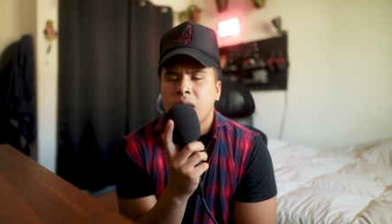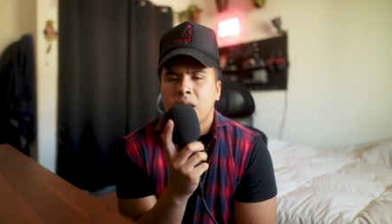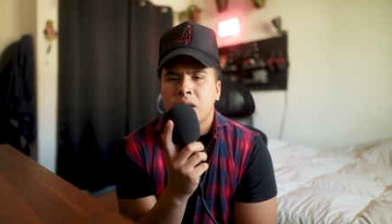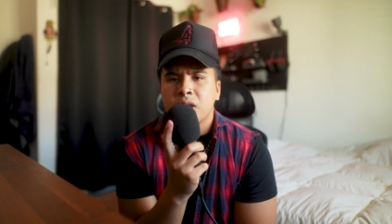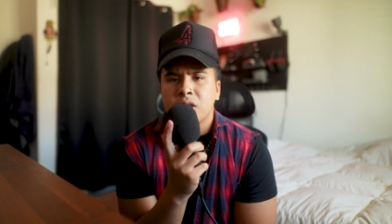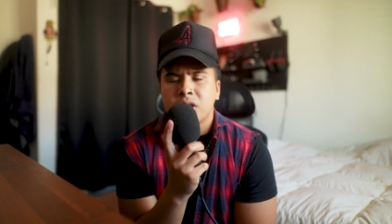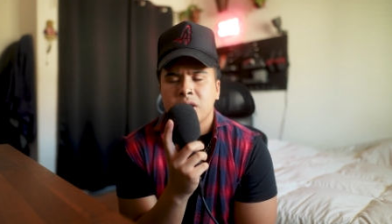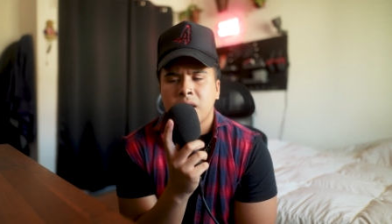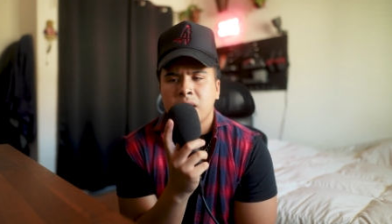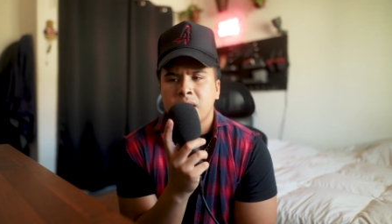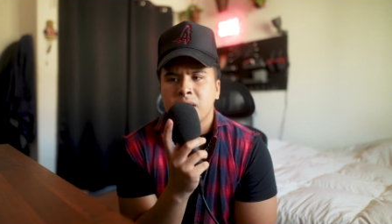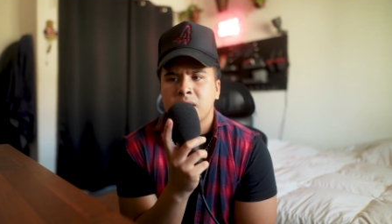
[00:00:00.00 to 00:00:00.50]

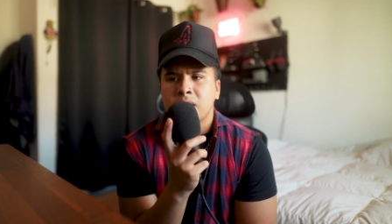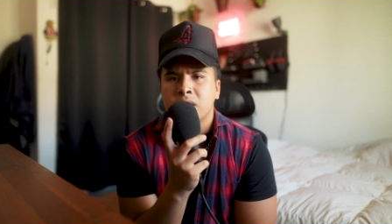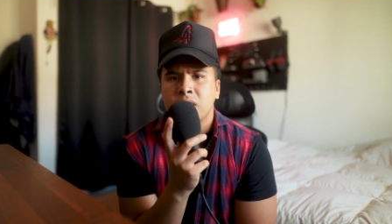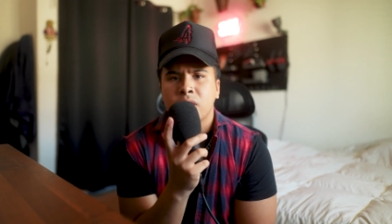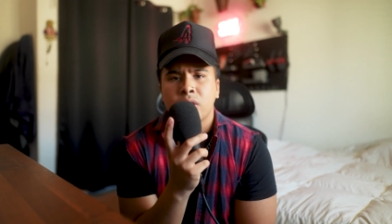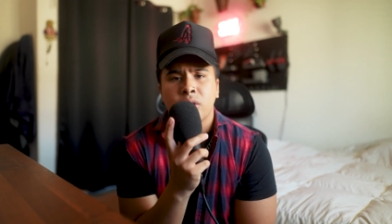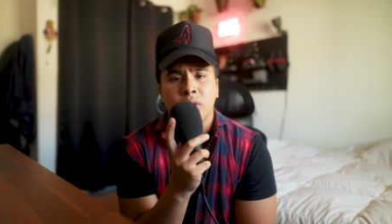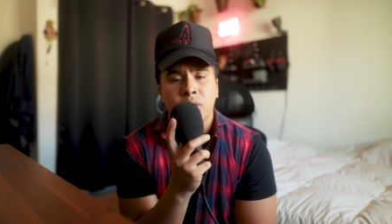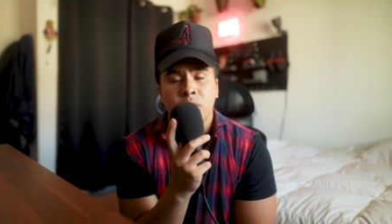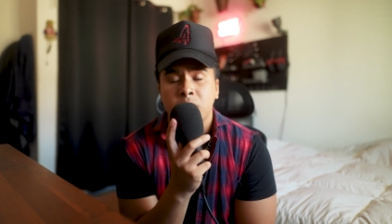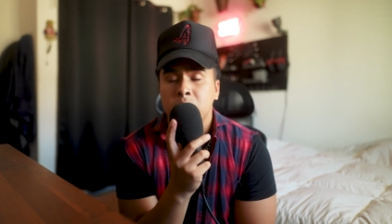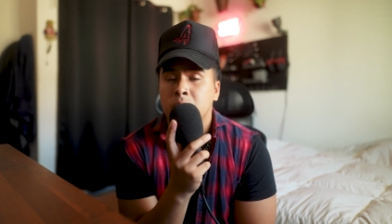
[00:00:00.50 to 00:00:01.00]
Shout out to the
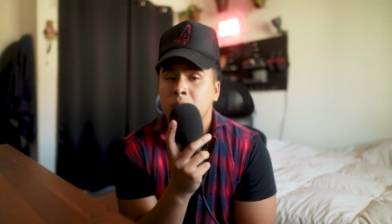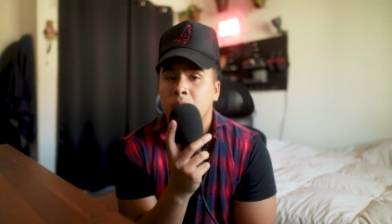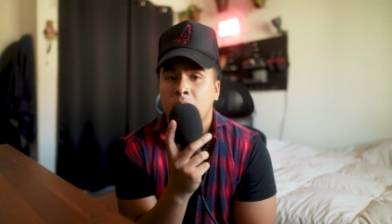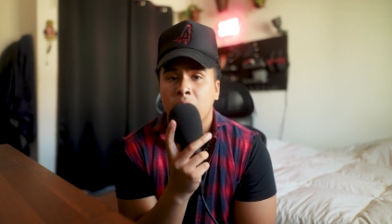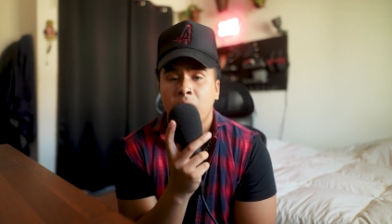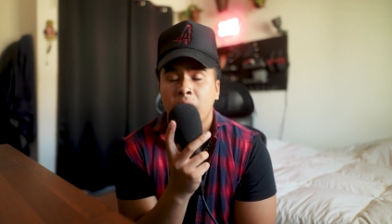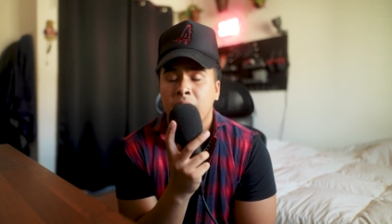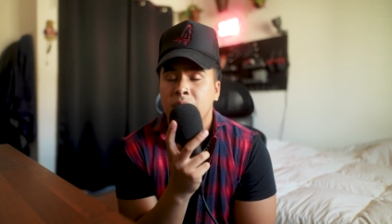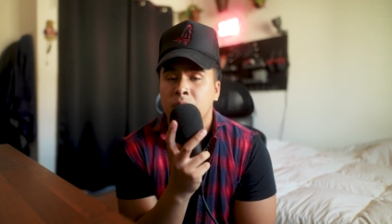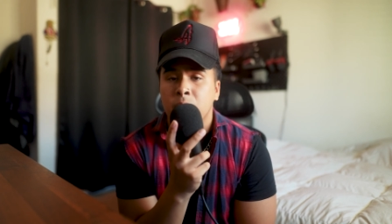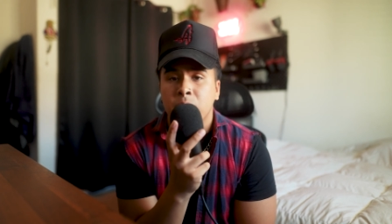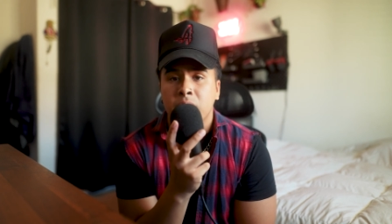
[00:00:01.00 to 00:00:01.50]
crew,
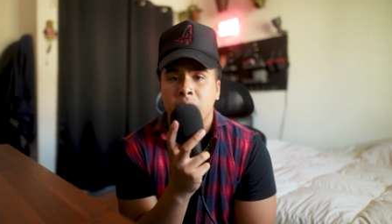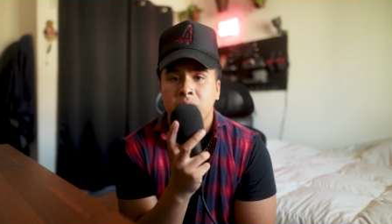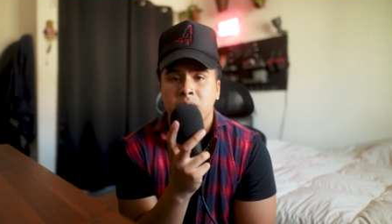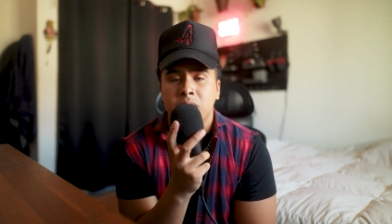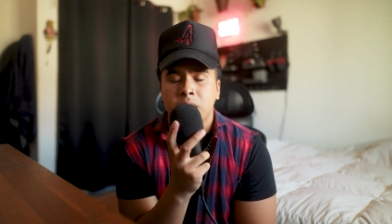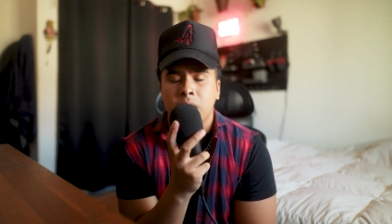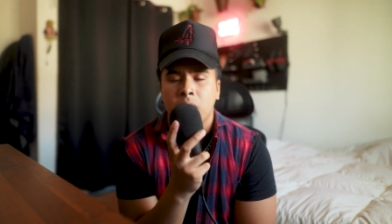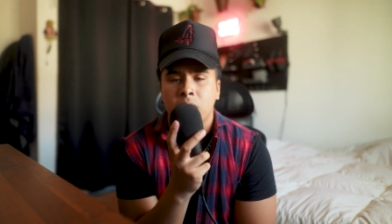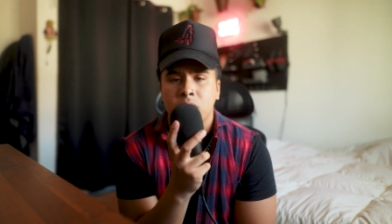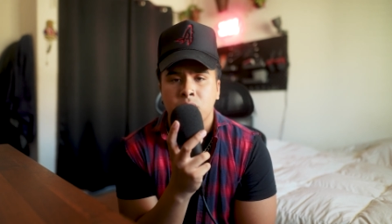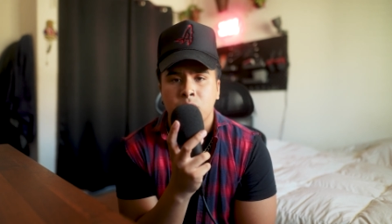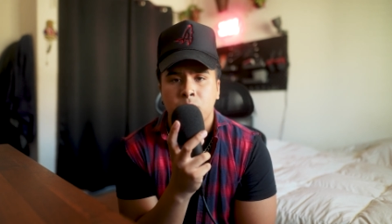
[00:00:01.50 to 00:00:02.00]
everyone that took
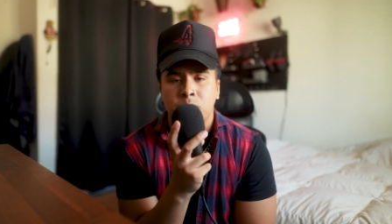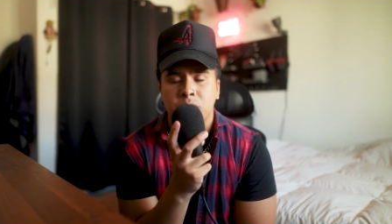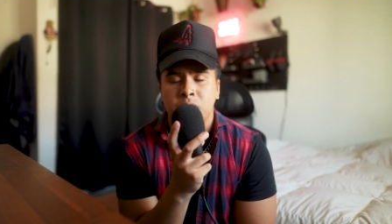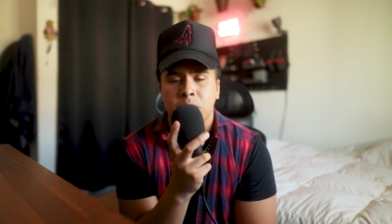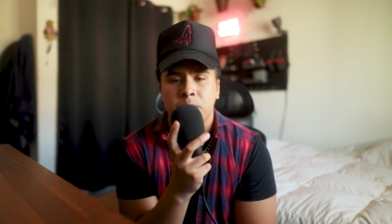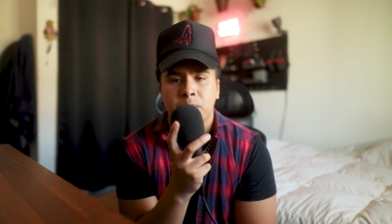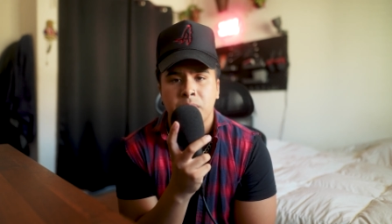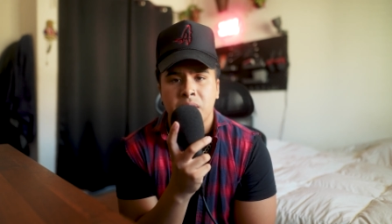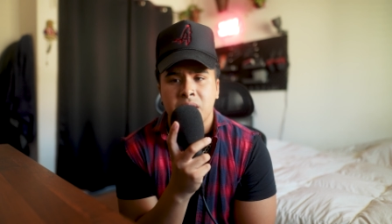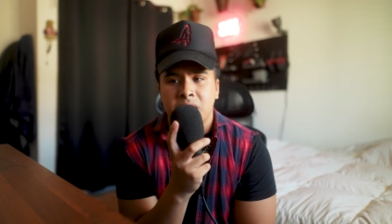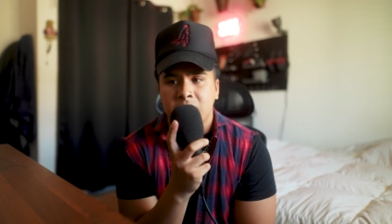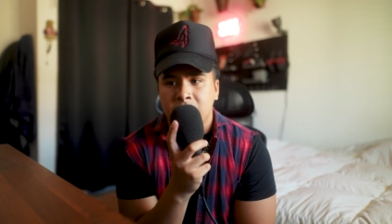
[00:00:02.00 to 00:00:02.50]
also some
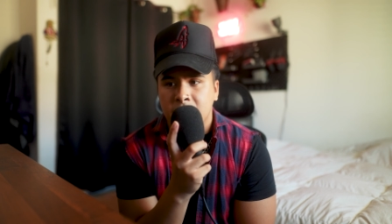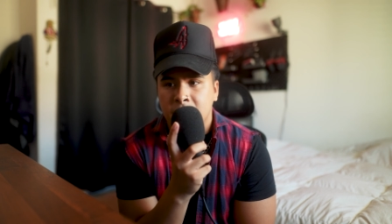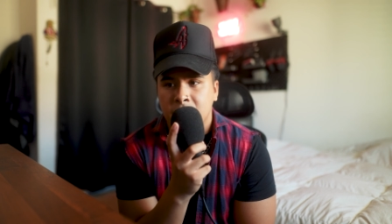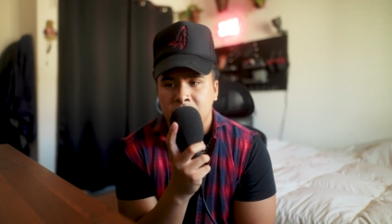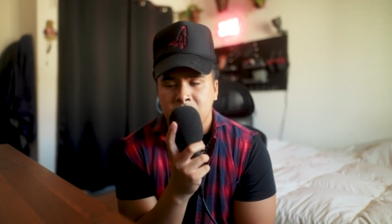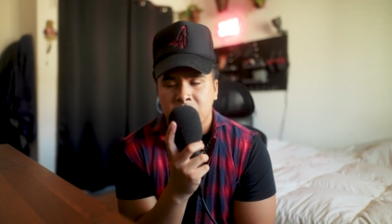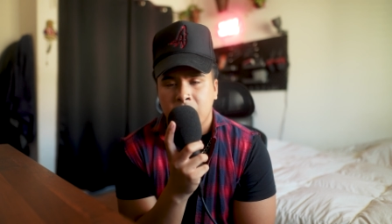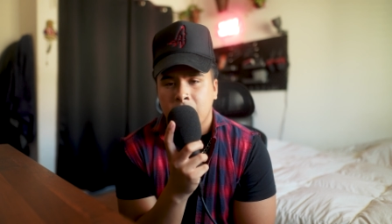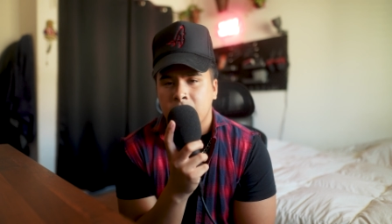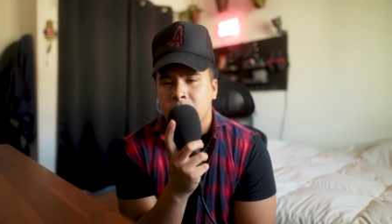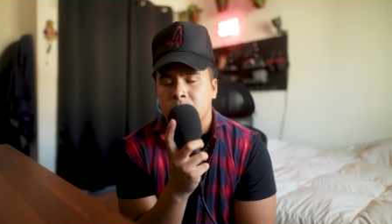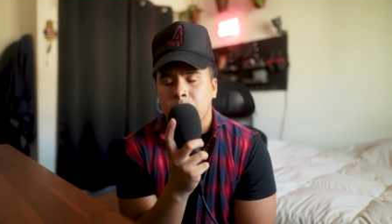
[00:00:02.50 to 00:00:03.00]
BTS.
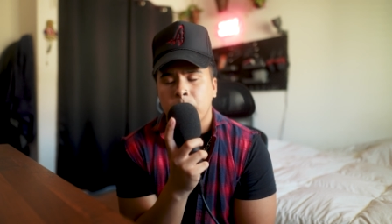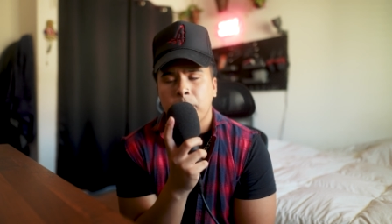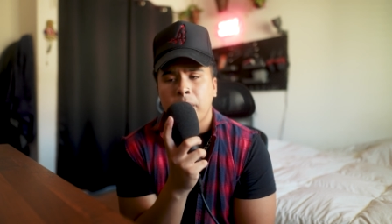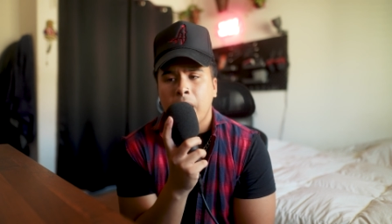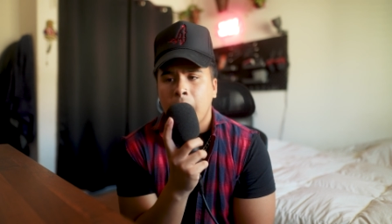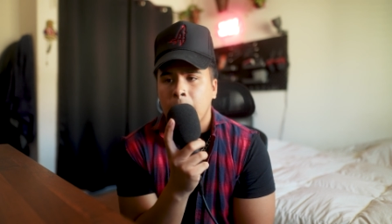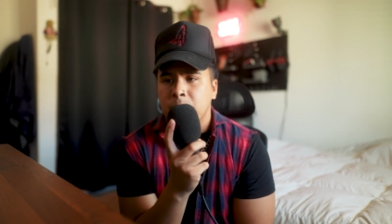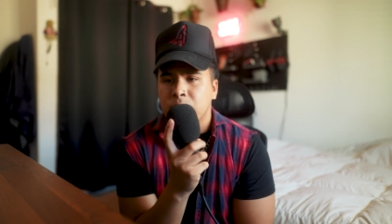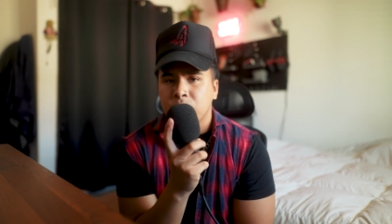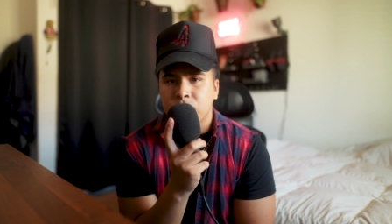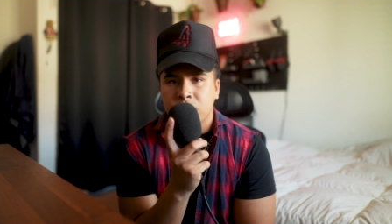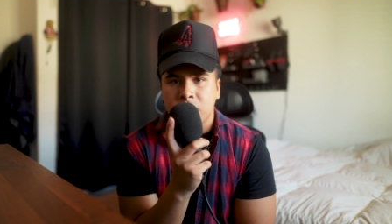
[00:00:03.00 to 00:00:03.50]
Shout out to
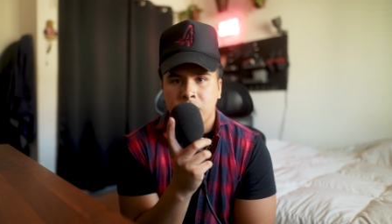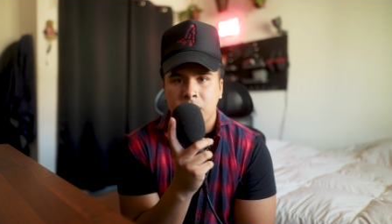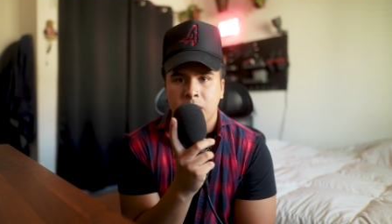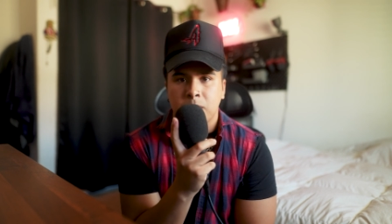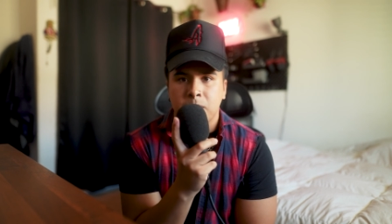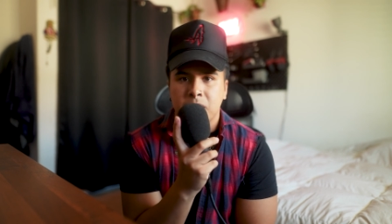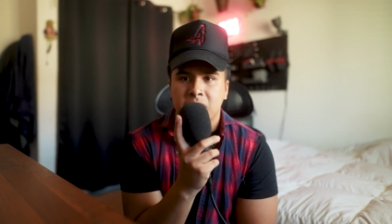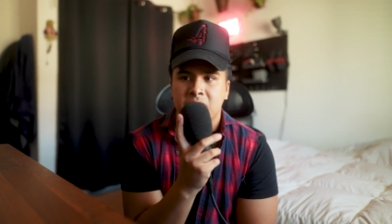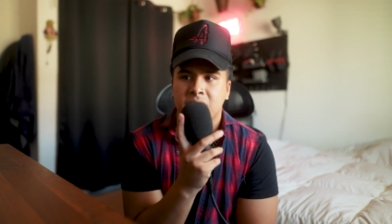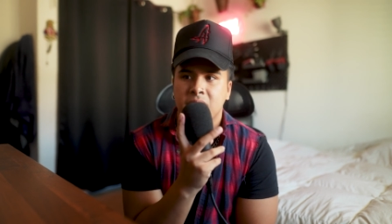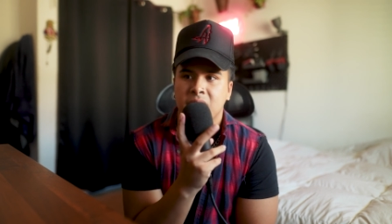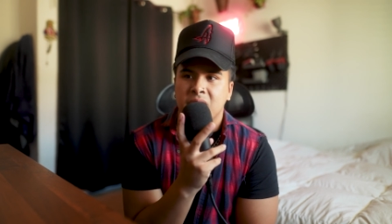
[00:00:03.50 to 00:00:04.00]
Pops for taking
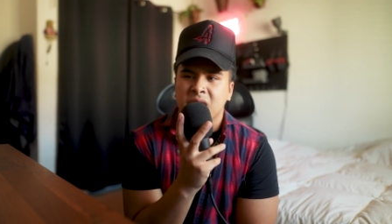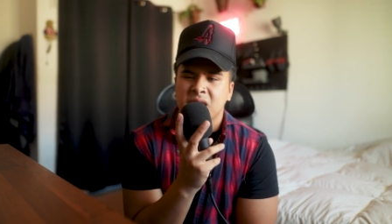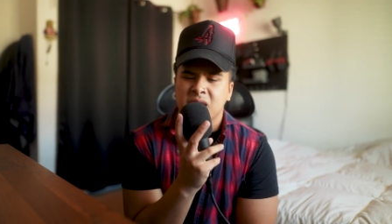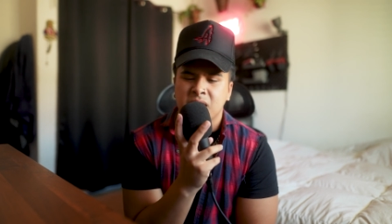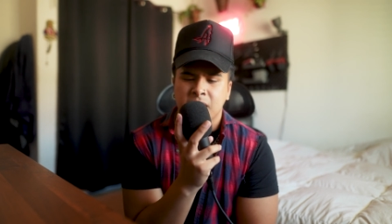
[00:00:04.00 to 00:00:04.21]
BTS.